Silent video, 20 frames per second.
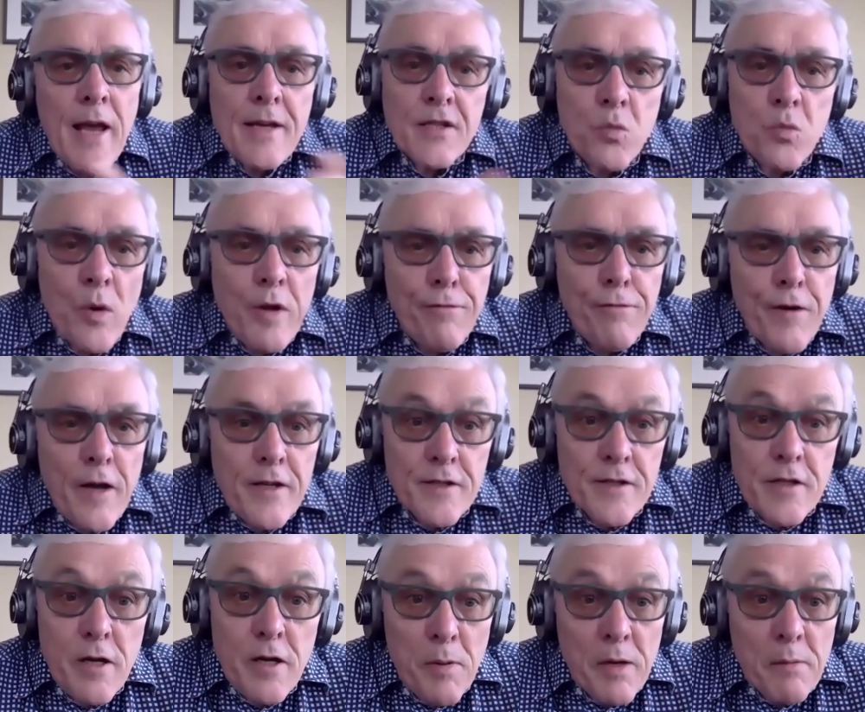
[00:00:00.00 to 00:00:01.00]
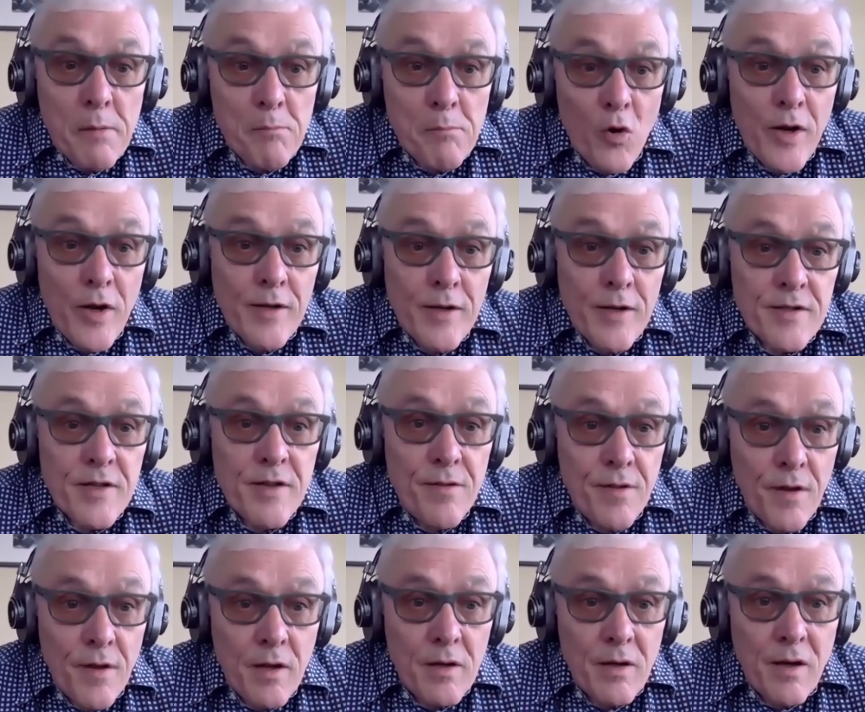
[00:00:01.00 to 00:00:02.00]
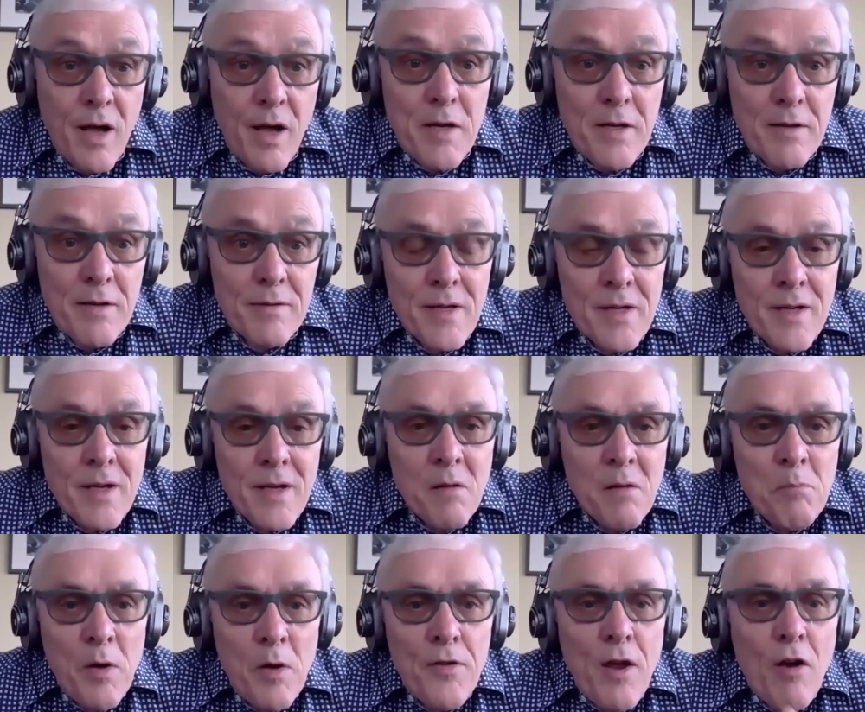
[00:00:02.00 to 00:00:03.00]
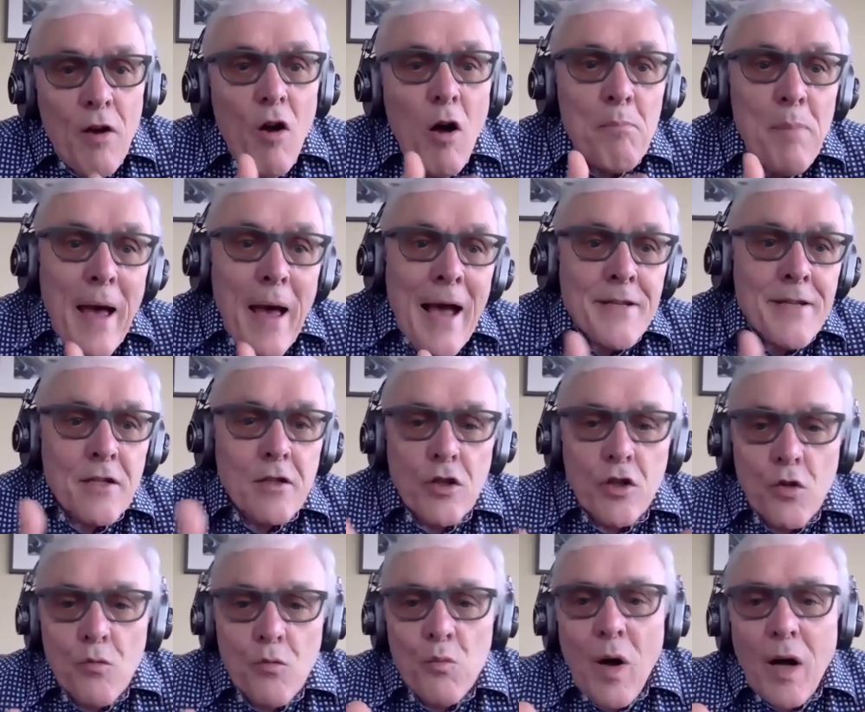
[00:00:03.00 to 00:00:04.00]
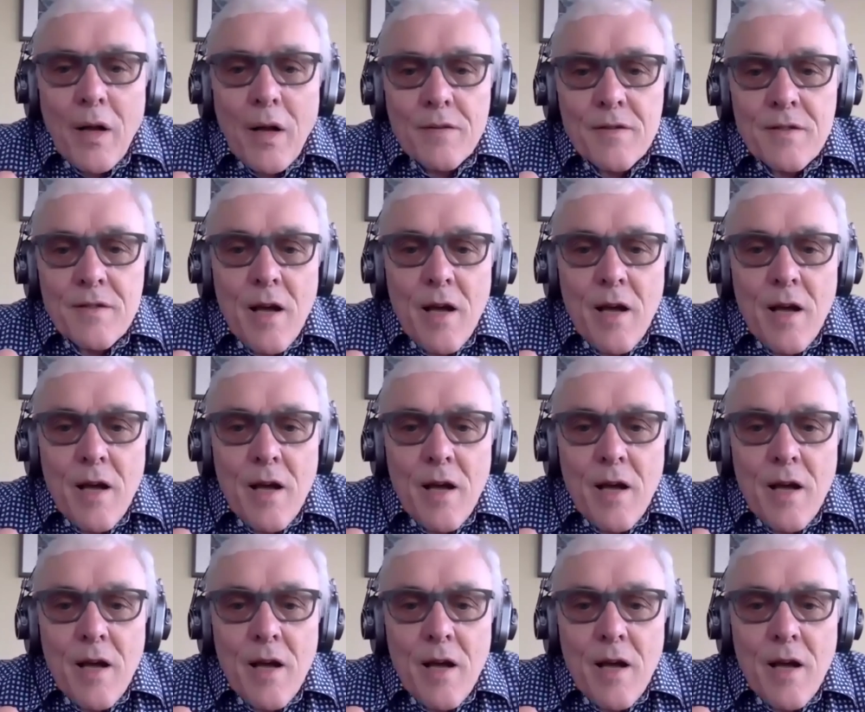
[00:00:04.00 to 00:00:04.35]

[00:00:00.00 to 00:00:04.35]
we face tipping points in the climate, but there are bad and good ones.